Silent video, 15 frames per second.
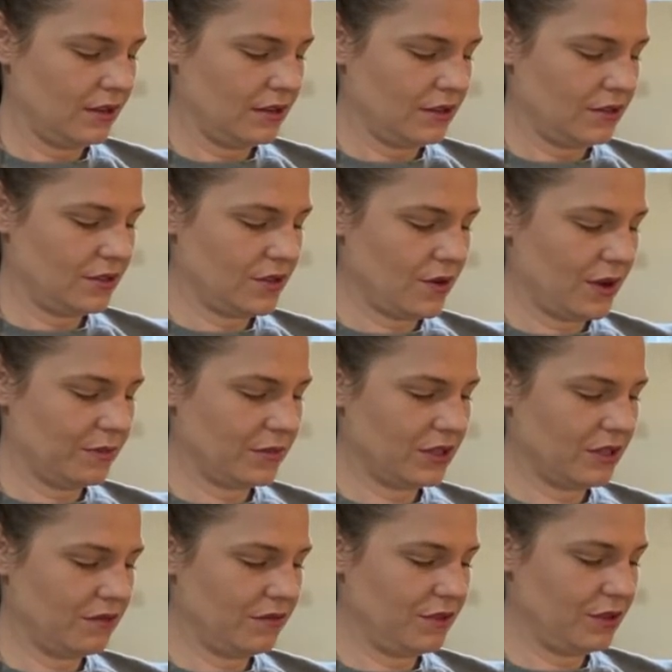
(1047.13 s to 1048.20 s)
So I'm
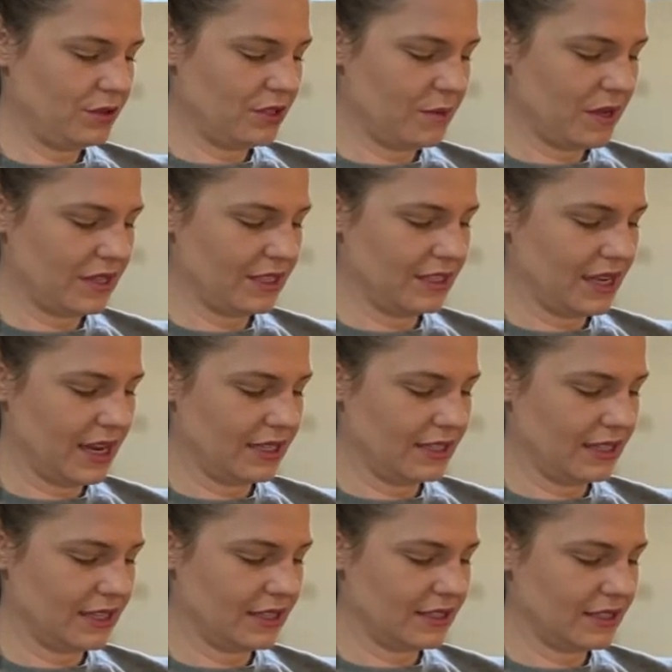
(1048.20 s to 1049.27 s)
confused about the sizing
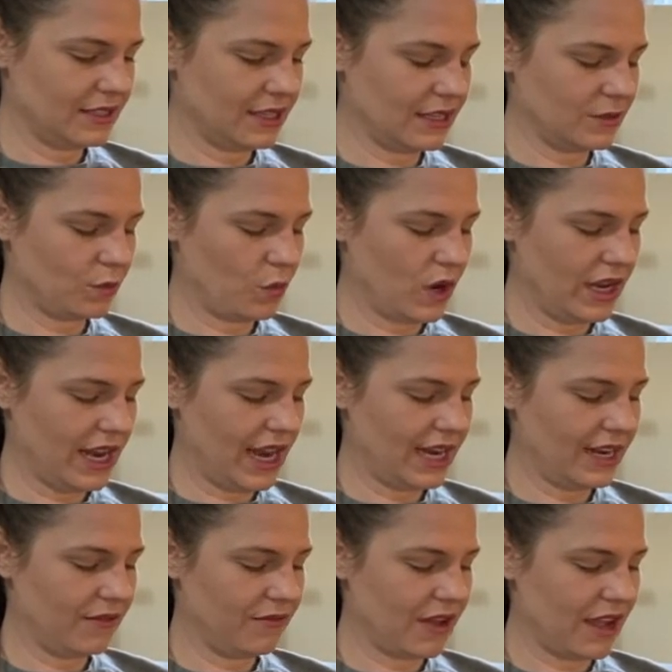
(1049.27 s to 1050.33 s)
because it says
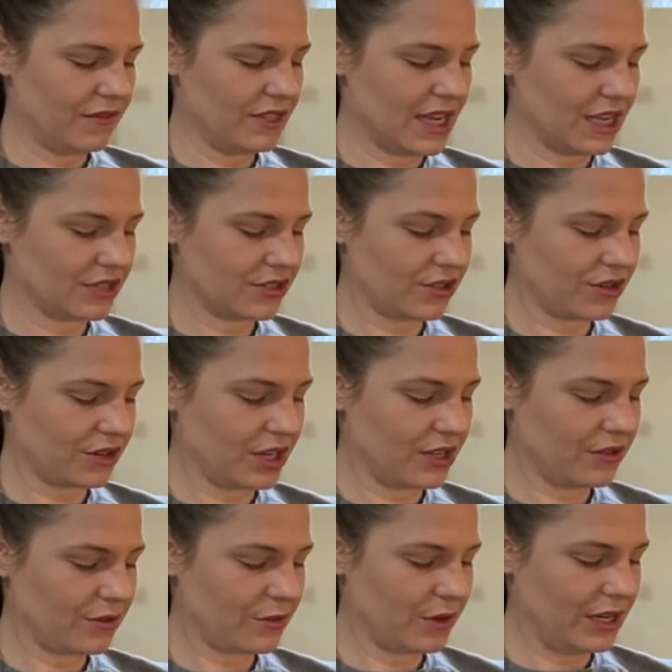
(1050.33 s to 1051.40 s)

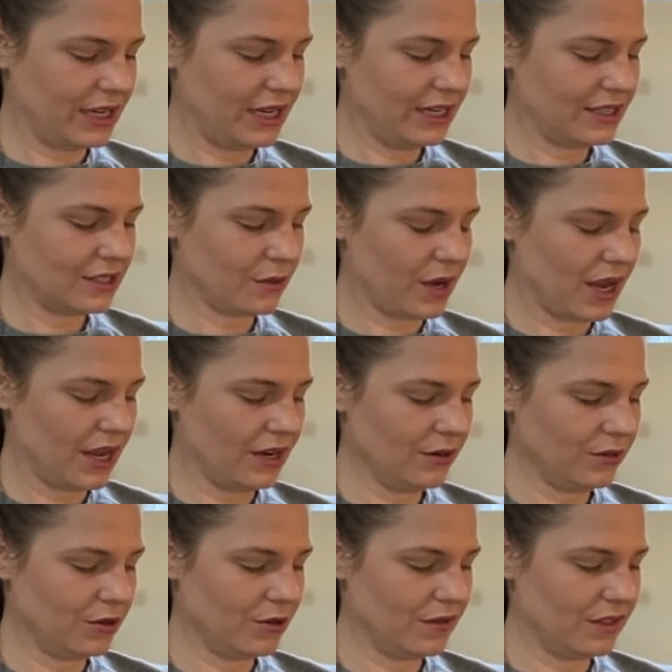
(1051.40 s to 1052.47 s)
185-33. So I
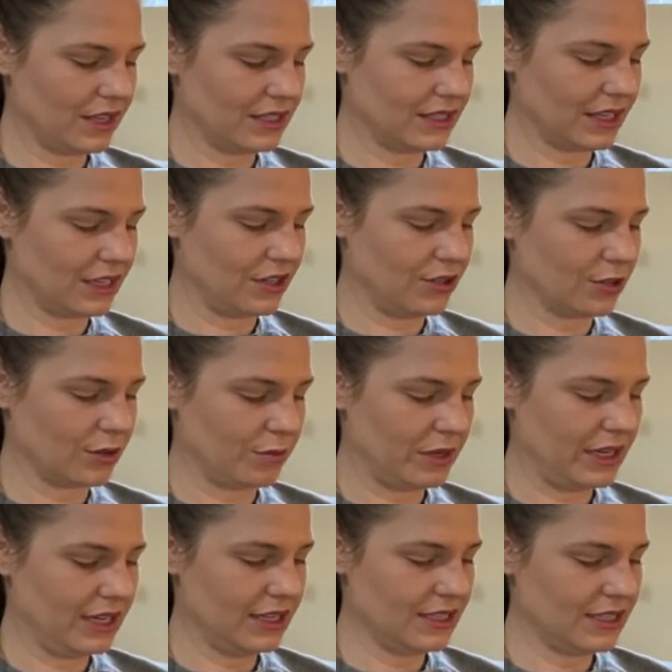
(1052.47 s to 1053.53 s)
don't know if that's like
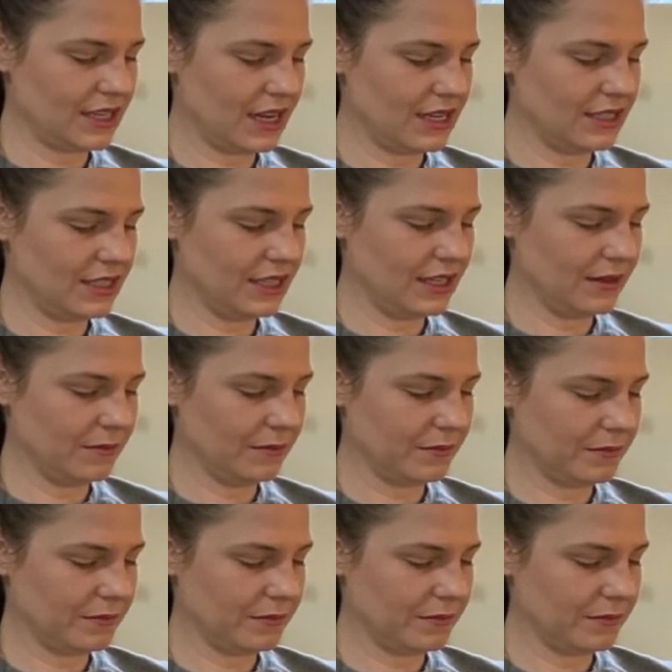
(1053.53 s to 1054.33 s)
European sizing.